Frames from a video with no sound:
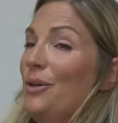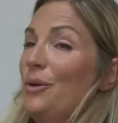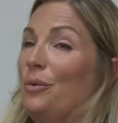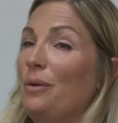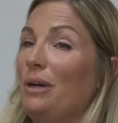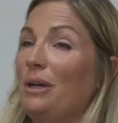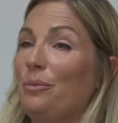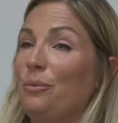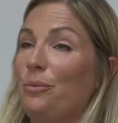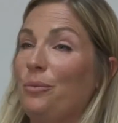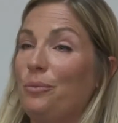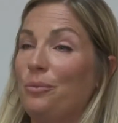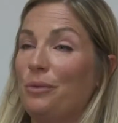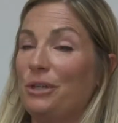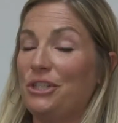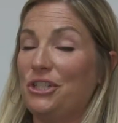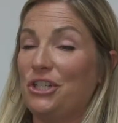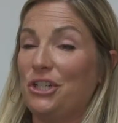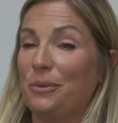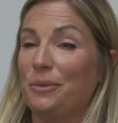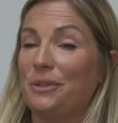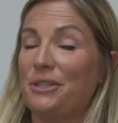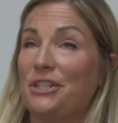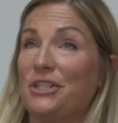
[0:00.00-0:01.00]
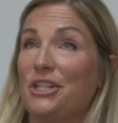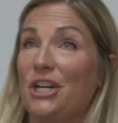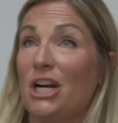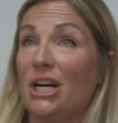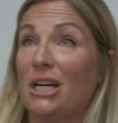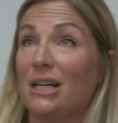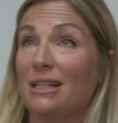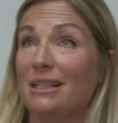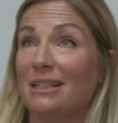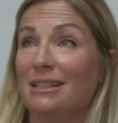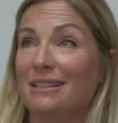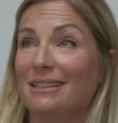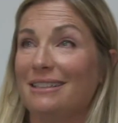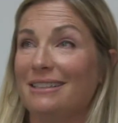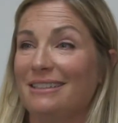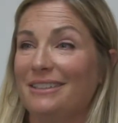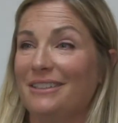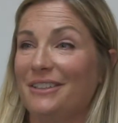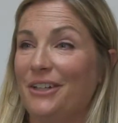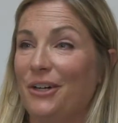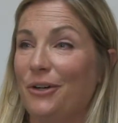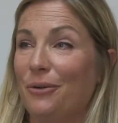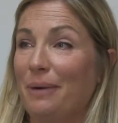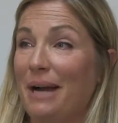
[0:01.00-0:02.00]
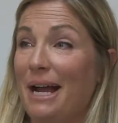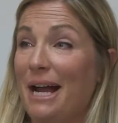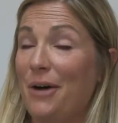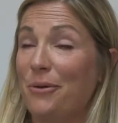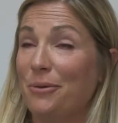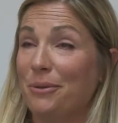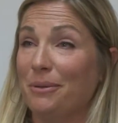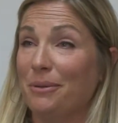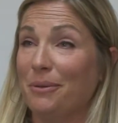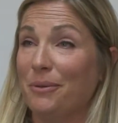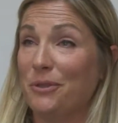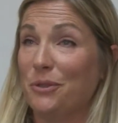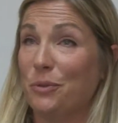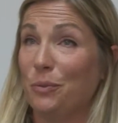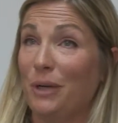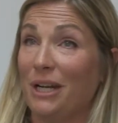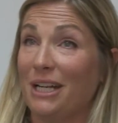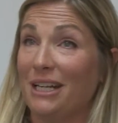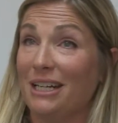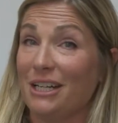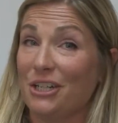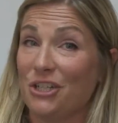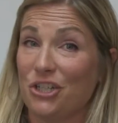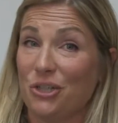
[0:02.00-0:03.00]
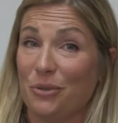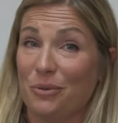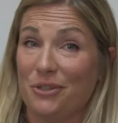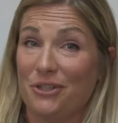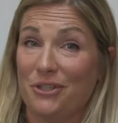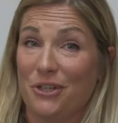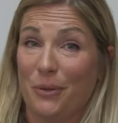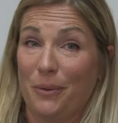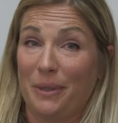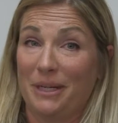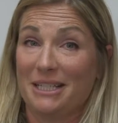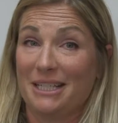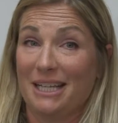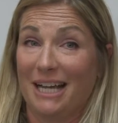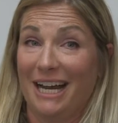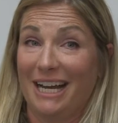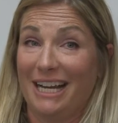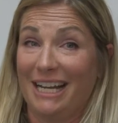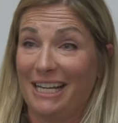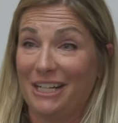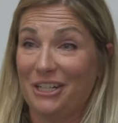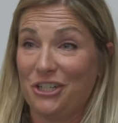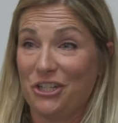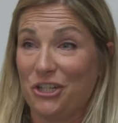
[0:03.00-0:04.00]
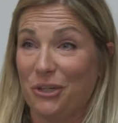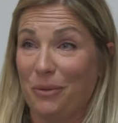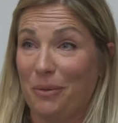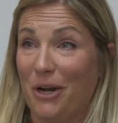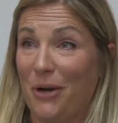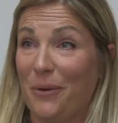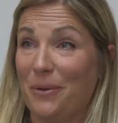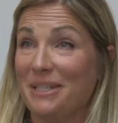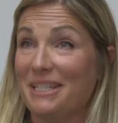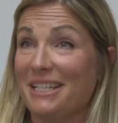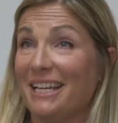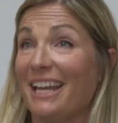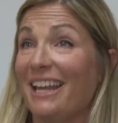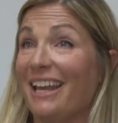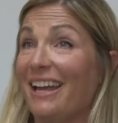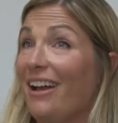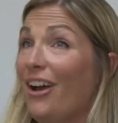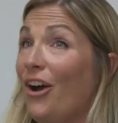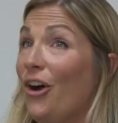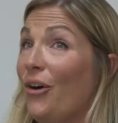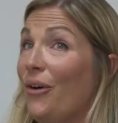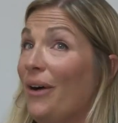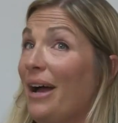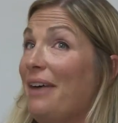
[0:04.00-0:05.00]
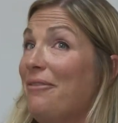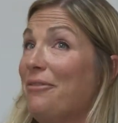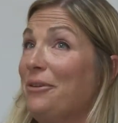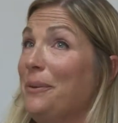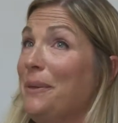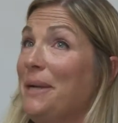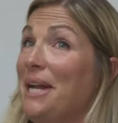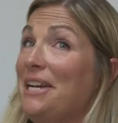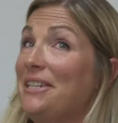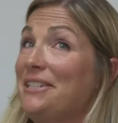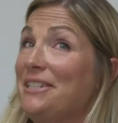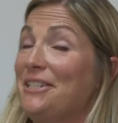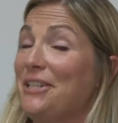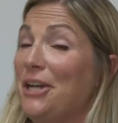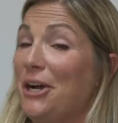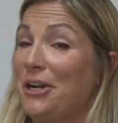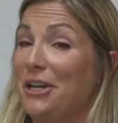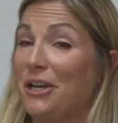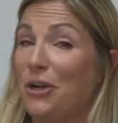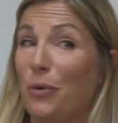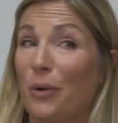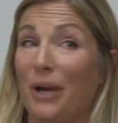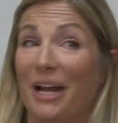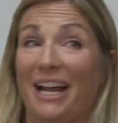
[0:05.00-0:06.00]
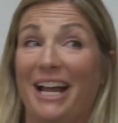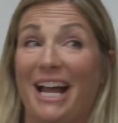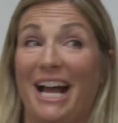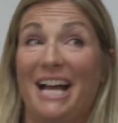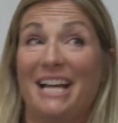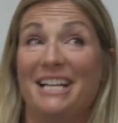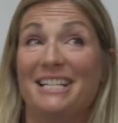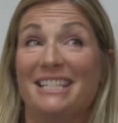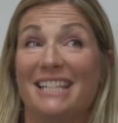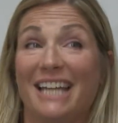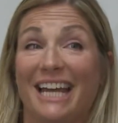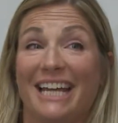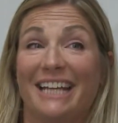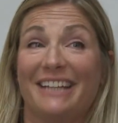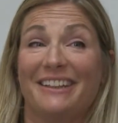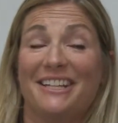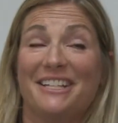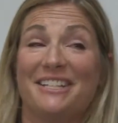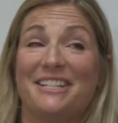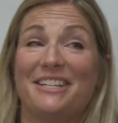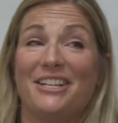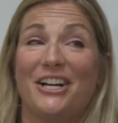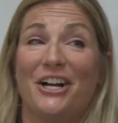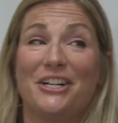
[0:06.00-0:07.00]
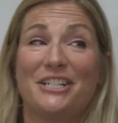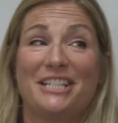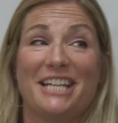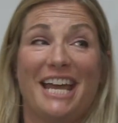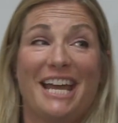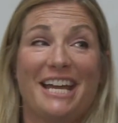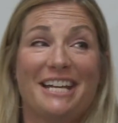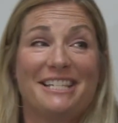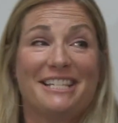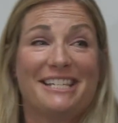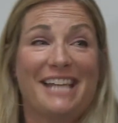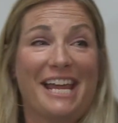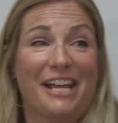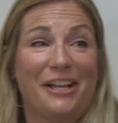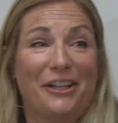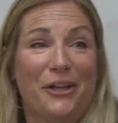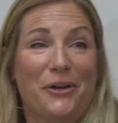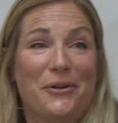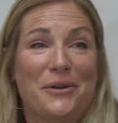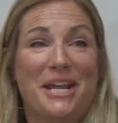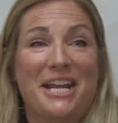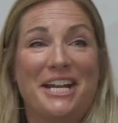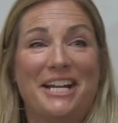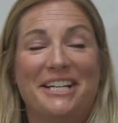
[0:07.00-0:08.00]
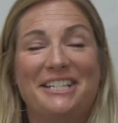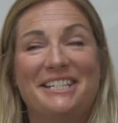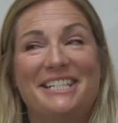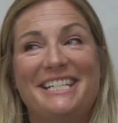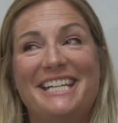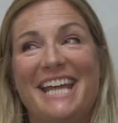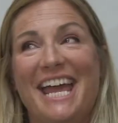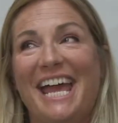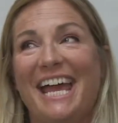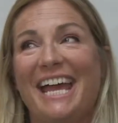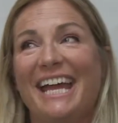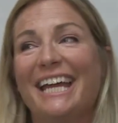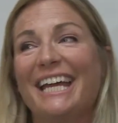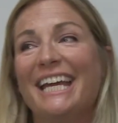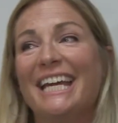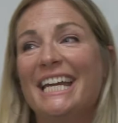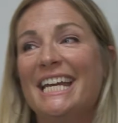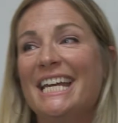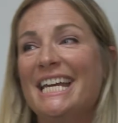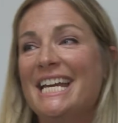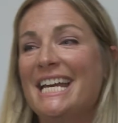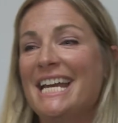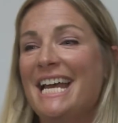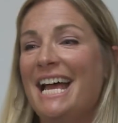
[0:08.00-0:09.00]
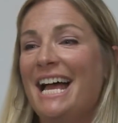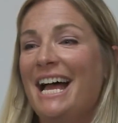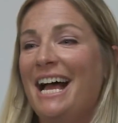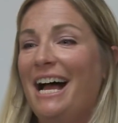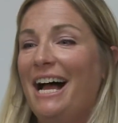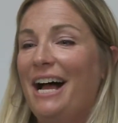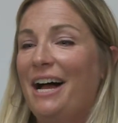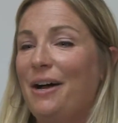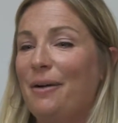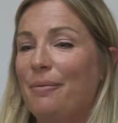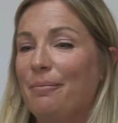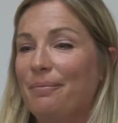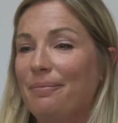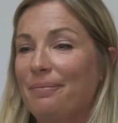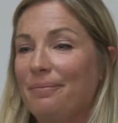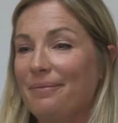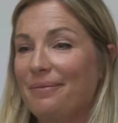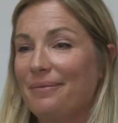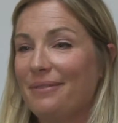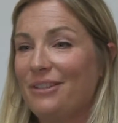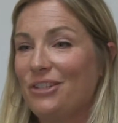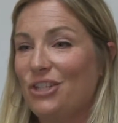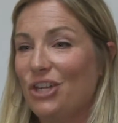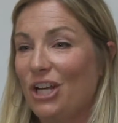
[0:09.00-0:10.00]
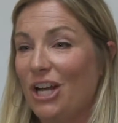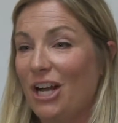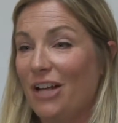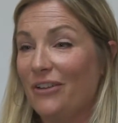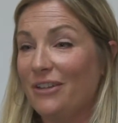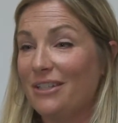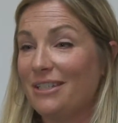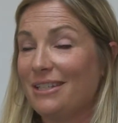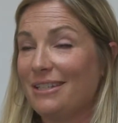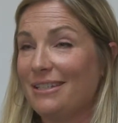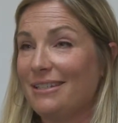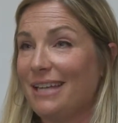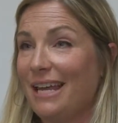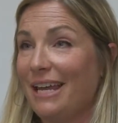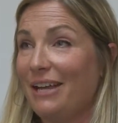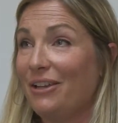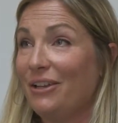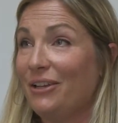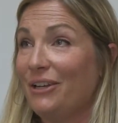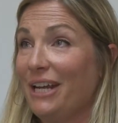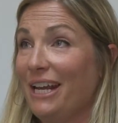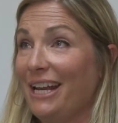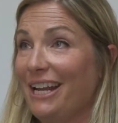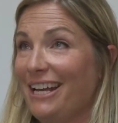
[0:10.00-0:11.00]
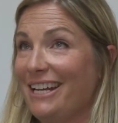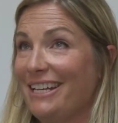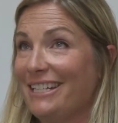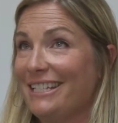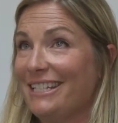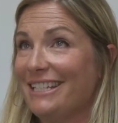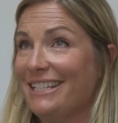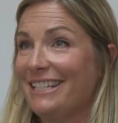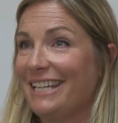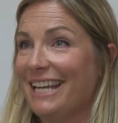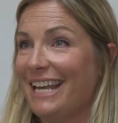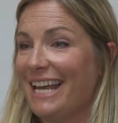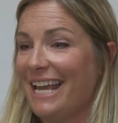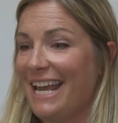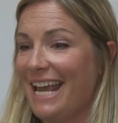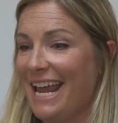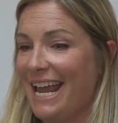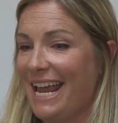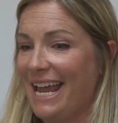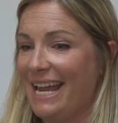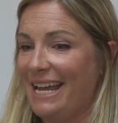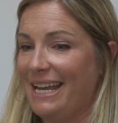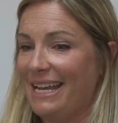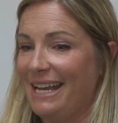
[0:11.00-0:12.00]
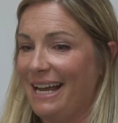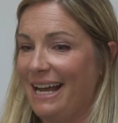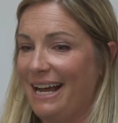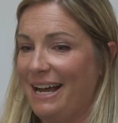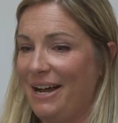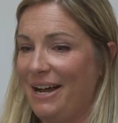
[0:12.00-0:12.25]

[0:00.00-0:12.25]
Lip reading: When she would start a round when it was windy, she was so excited. She would always say like, oh, everyone else has already quit, guys. Like, this is our day, Cyclonita's day. She called us the Cyclonita's. And